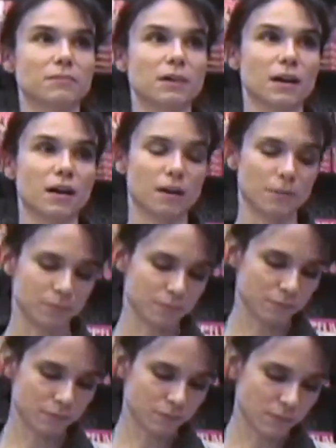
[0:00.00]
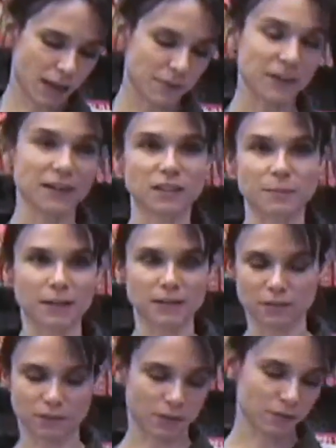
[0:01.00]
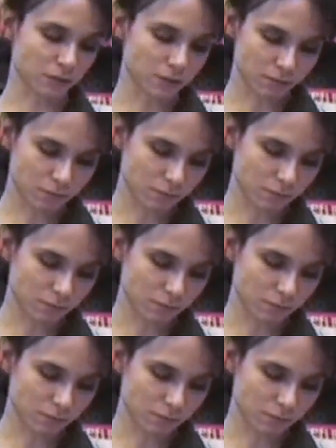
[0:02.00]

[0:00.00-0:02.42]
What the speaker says: at the expense of others.